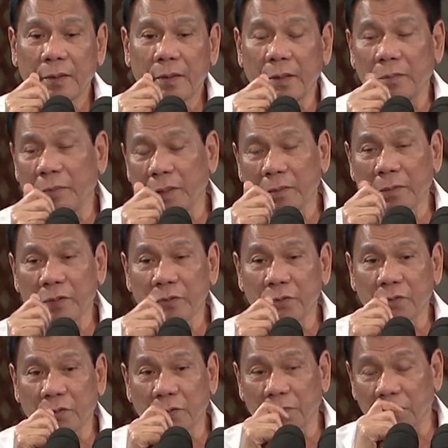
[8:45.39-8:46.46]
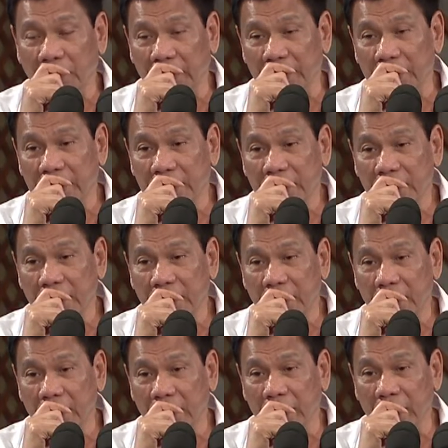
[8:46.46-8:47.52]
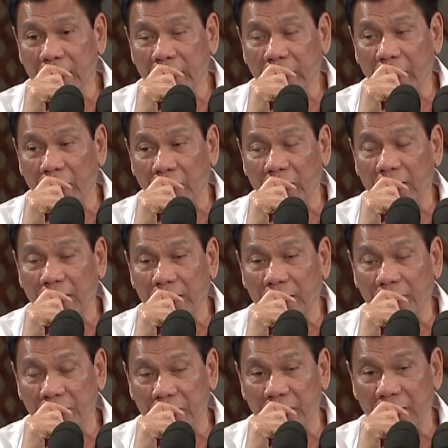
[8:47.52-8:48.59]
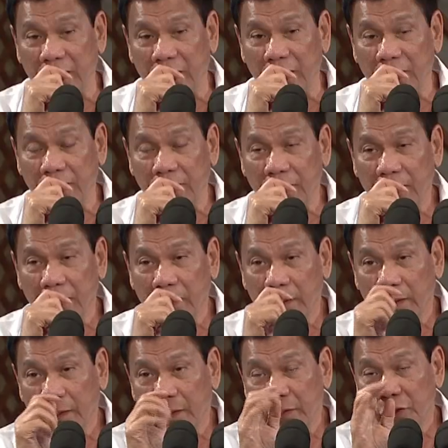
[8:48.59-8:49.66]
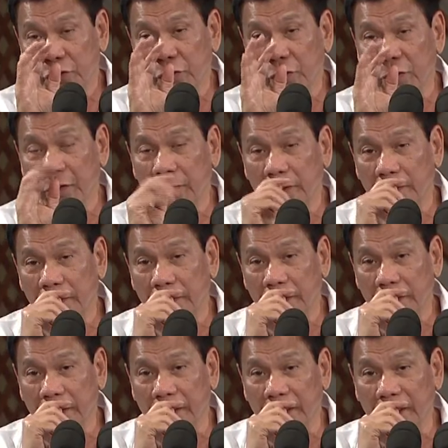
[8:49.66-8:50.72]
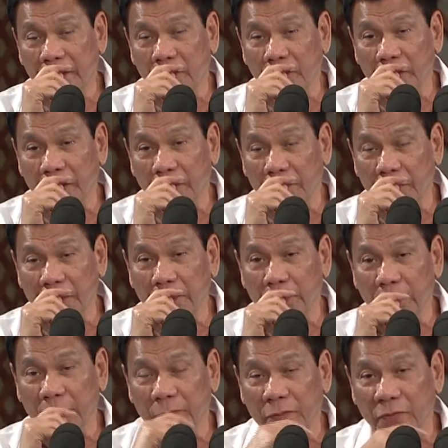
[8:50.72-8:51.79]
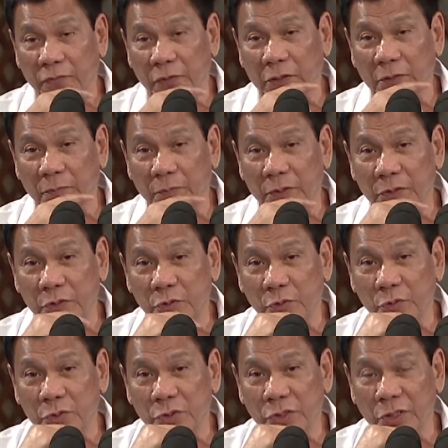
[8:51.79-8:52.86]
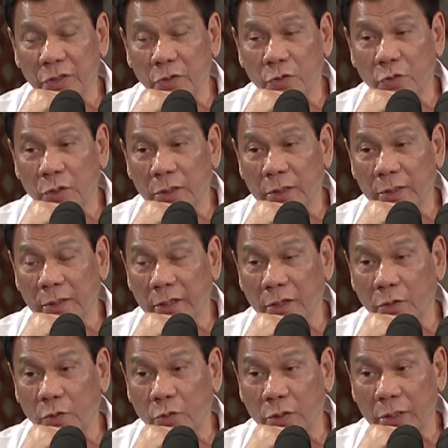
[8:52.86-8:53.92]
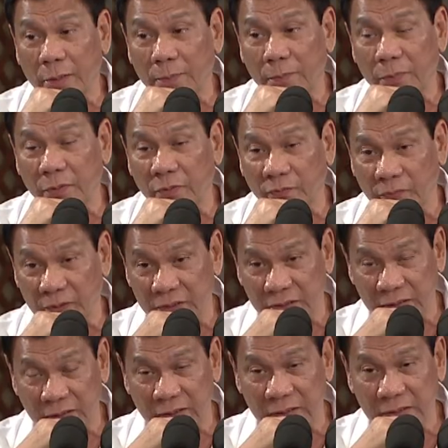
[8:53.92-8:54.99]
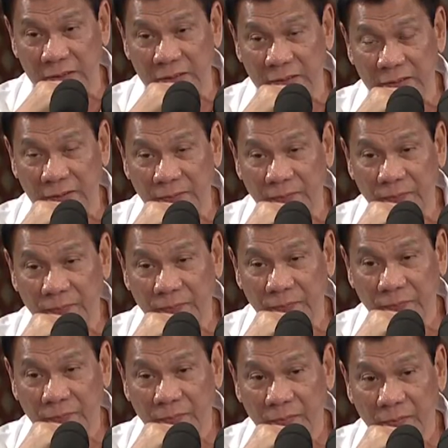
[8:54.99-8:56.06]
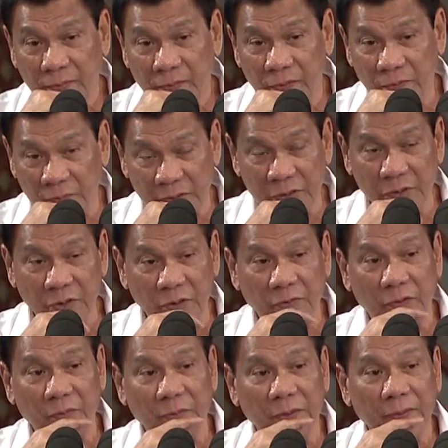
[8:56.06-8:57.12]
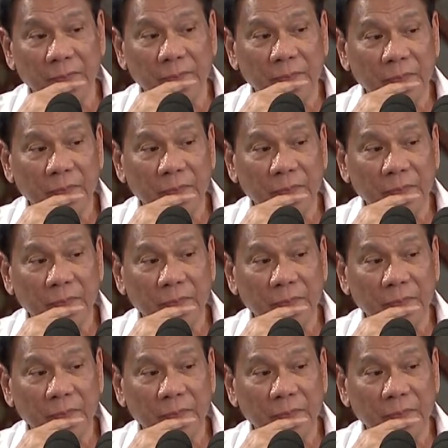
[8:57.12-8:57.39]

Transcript: Tell me about your complaints and I will act immediately. So, in that way, the people of the Philippines would see who are the corrupt officials of this government.